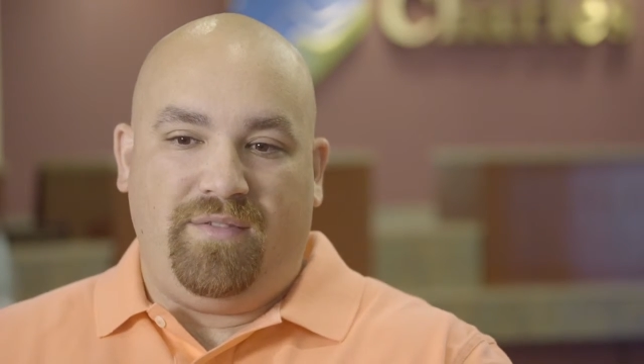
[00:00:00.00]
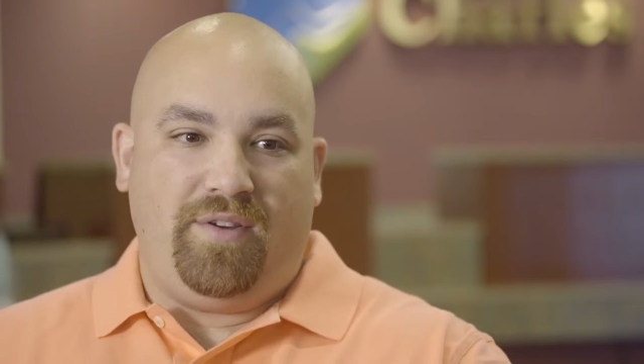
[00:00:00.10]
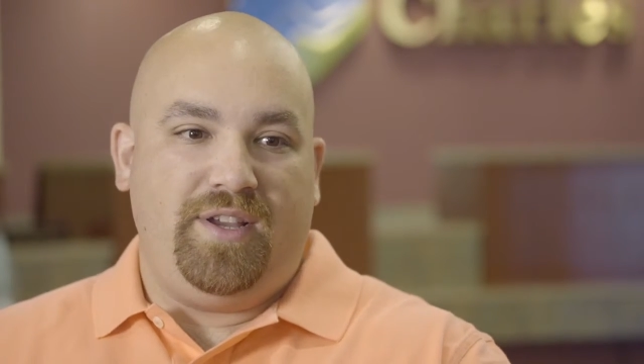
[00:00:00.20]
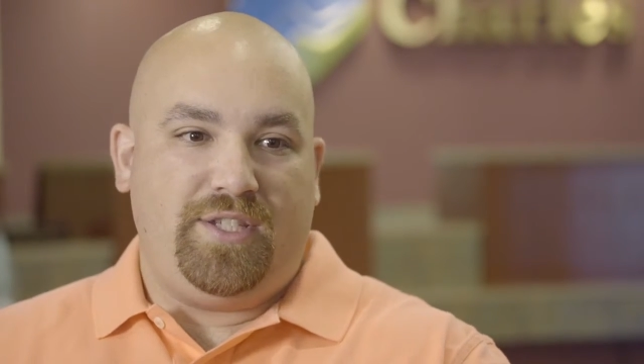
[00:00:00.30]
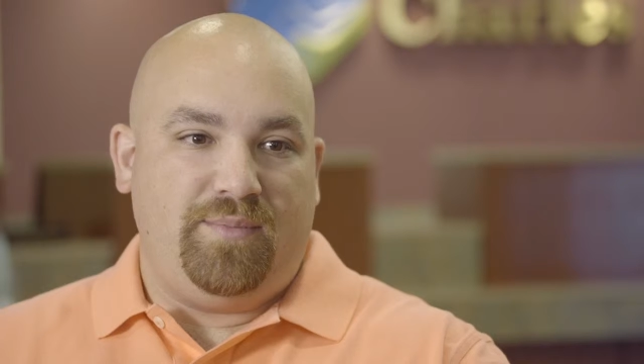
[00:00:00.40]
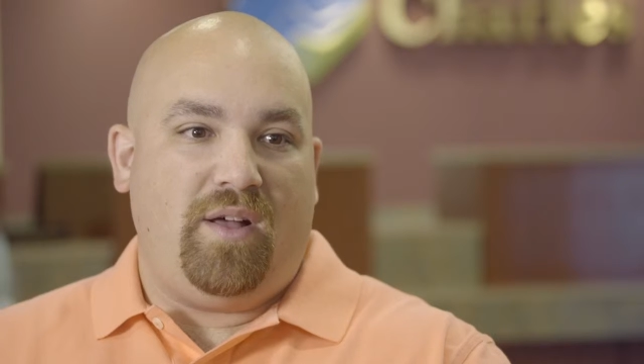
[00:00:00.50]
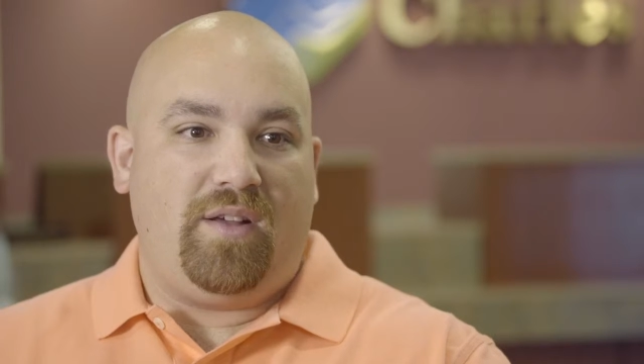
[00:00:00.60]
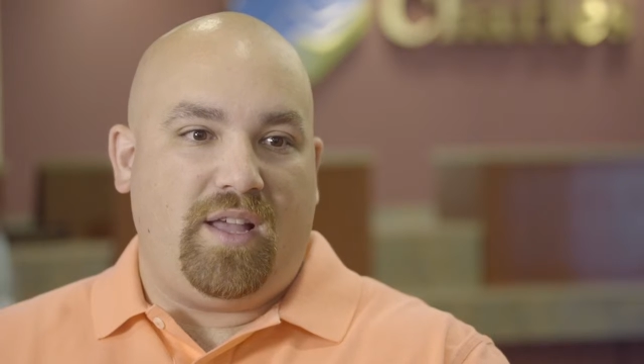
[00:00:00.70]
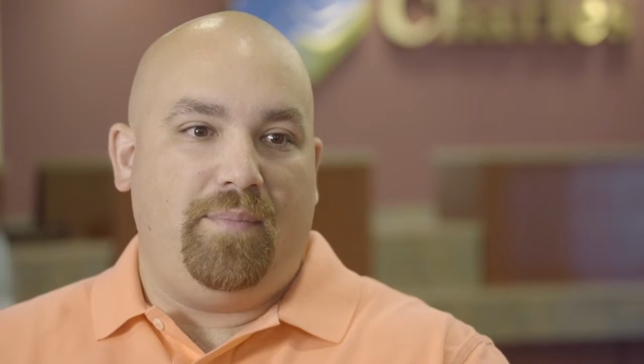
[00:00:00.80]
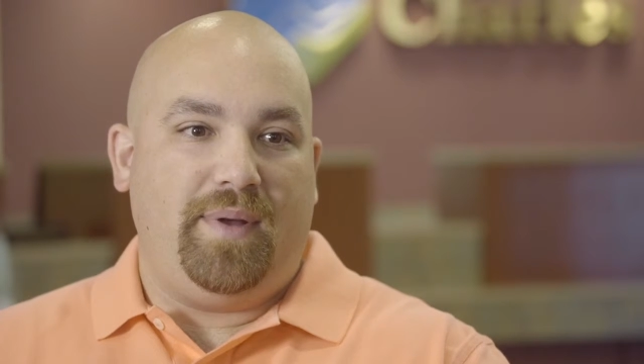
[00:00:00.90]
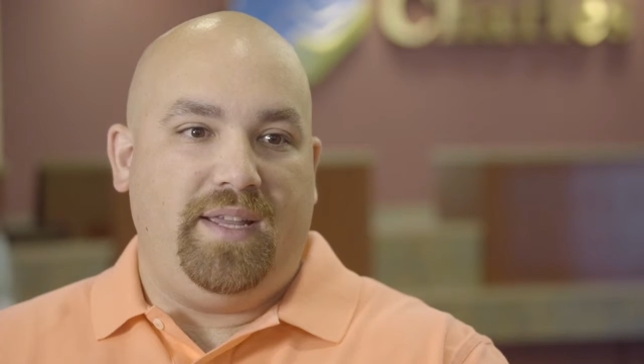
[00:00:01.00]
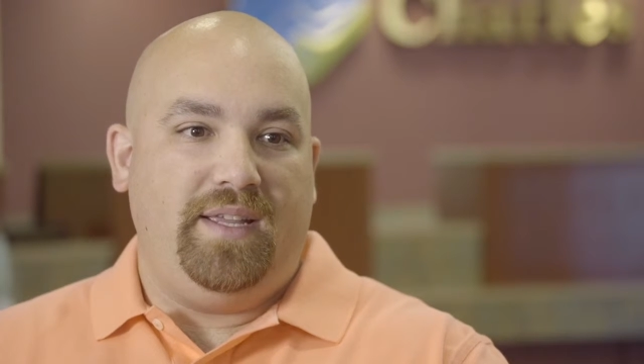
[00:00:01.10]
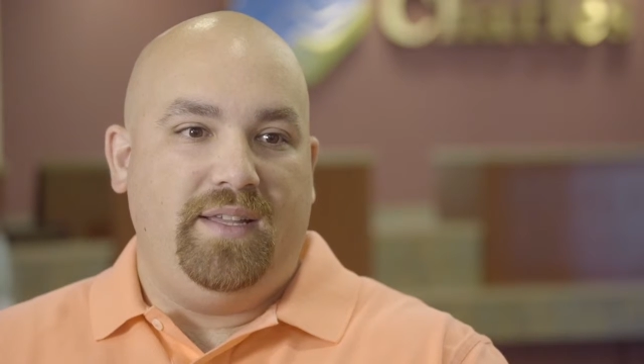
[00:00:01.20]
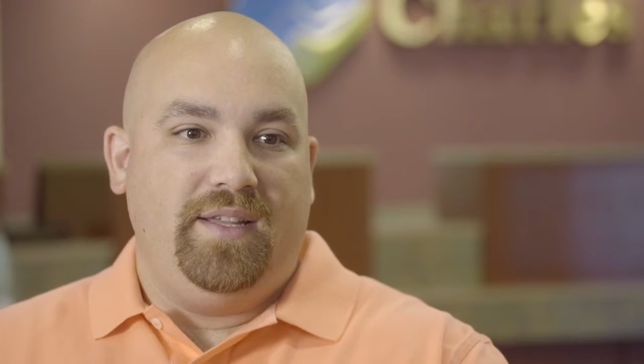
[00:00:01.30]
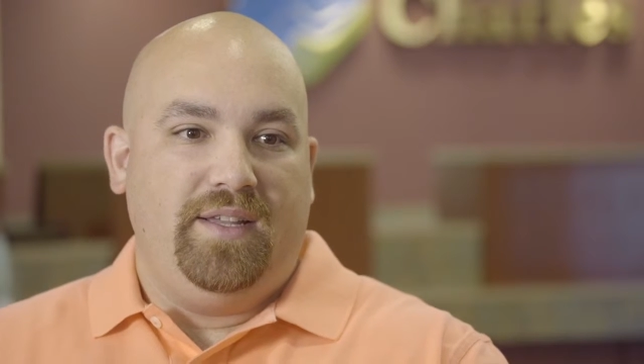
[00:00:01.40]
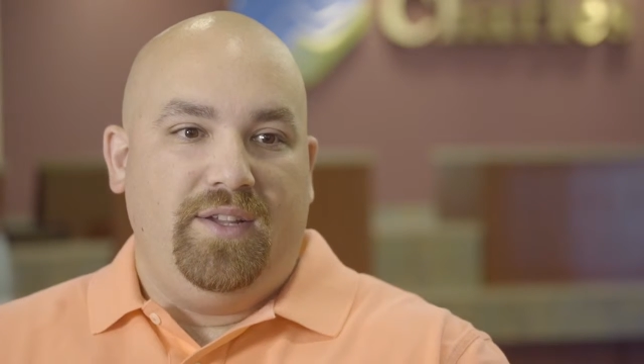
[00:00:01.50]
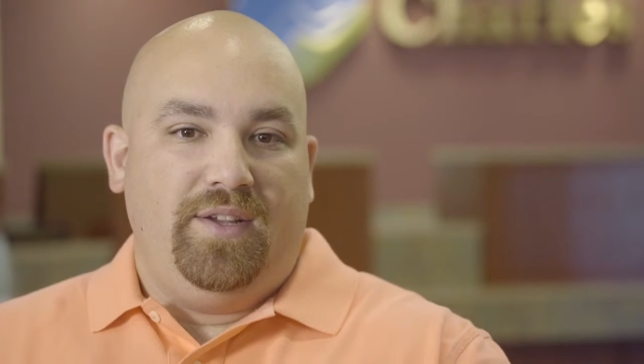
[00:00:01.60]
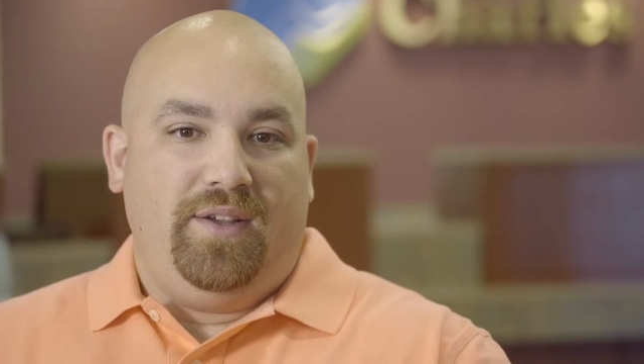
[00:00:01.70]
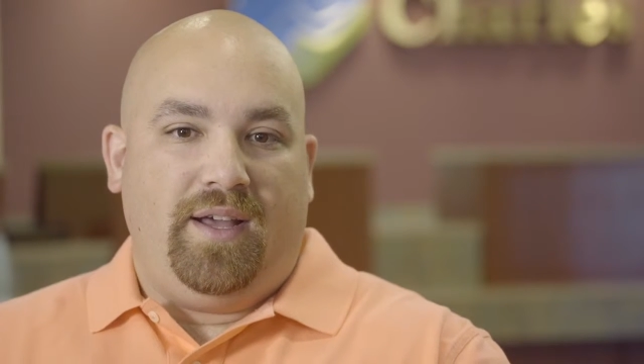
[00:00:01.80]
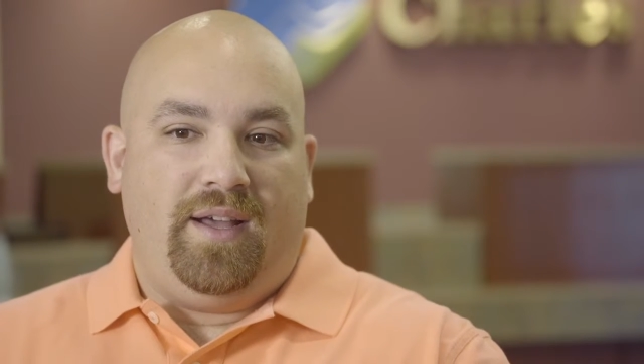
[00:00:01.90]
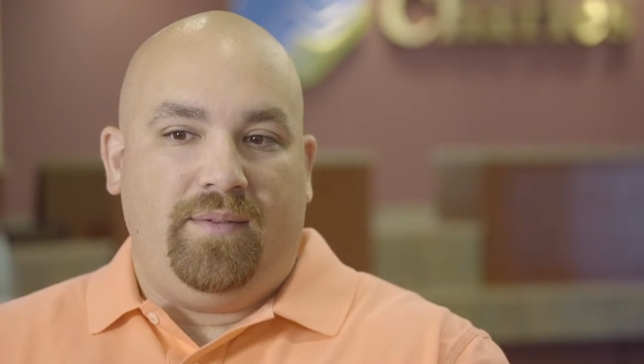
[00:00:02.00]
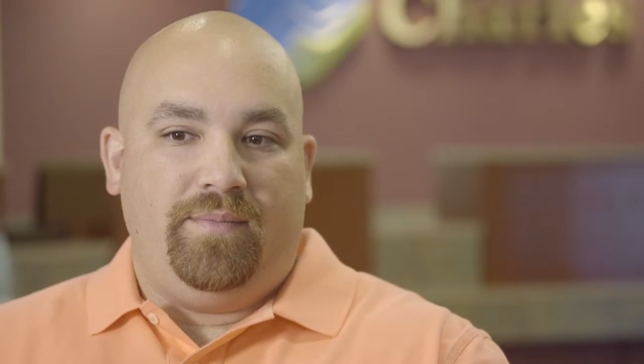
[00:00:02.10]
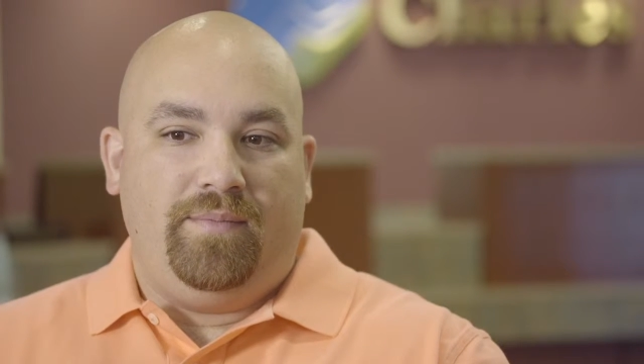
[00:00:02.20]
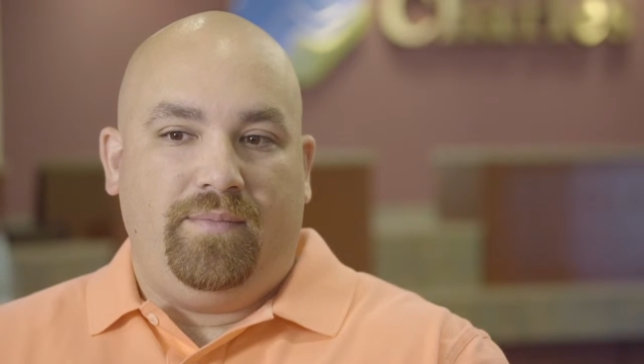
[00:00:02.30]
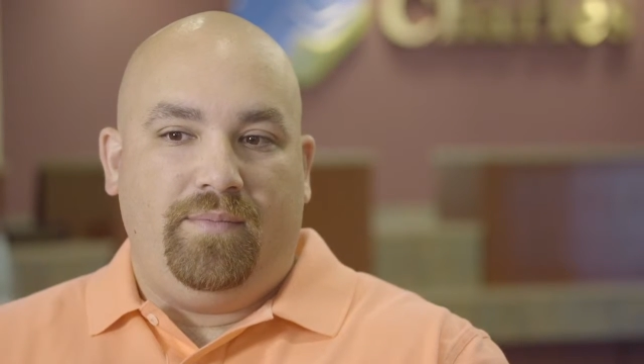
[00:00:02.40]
a very small company, um,